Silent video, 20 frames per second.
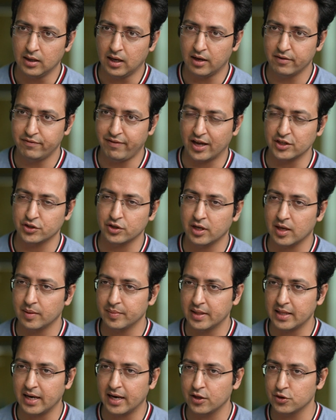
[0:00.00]
fashion
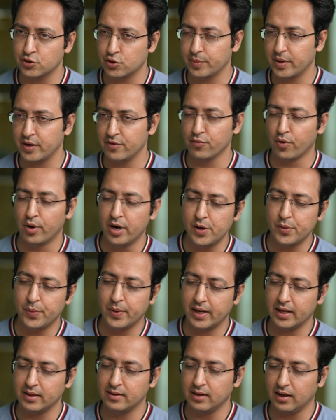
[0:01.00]
company that I used to be involved
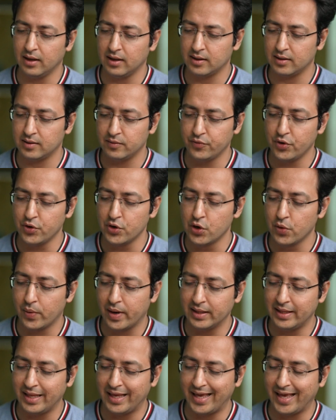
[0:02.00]
with, we would look
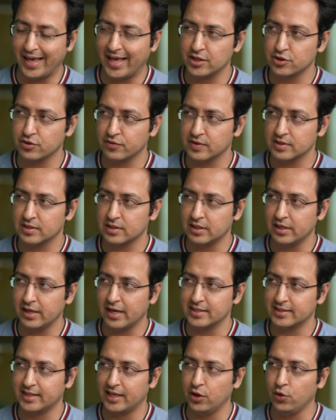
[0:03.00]
at the age of a certain
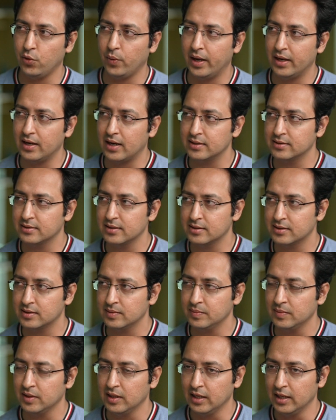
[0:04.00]
SKU in our
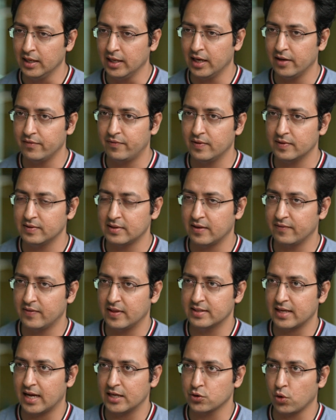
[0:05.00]
system. If
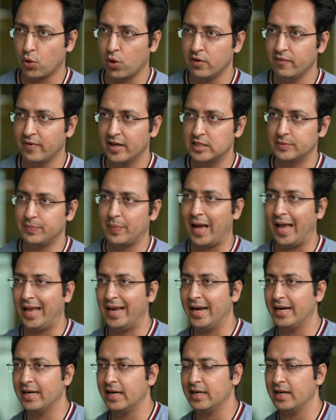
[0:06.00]
this guy is always buying
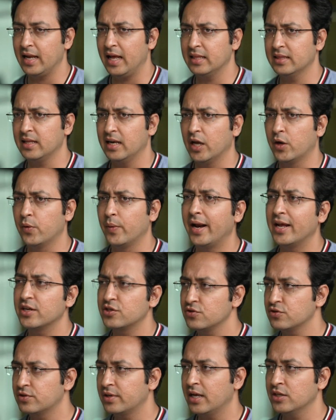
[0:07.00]
it at like the
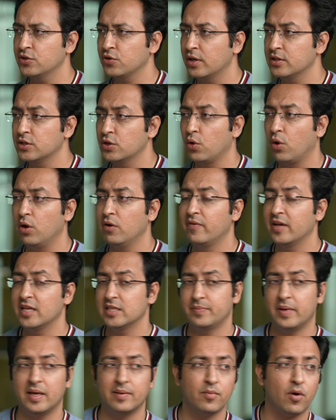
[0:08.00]
liquidation stage, or is it always
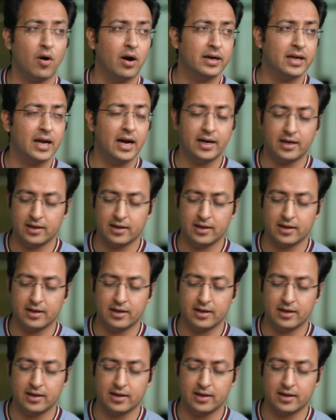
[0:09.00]
being bought at